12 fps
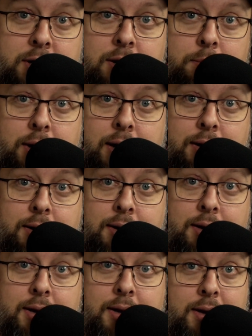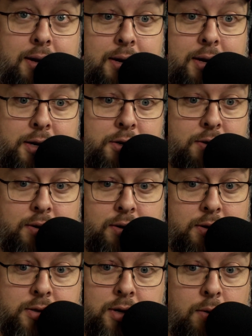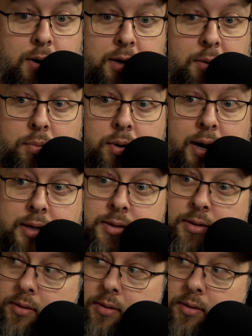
and I'm like, he just looks so unimpressed.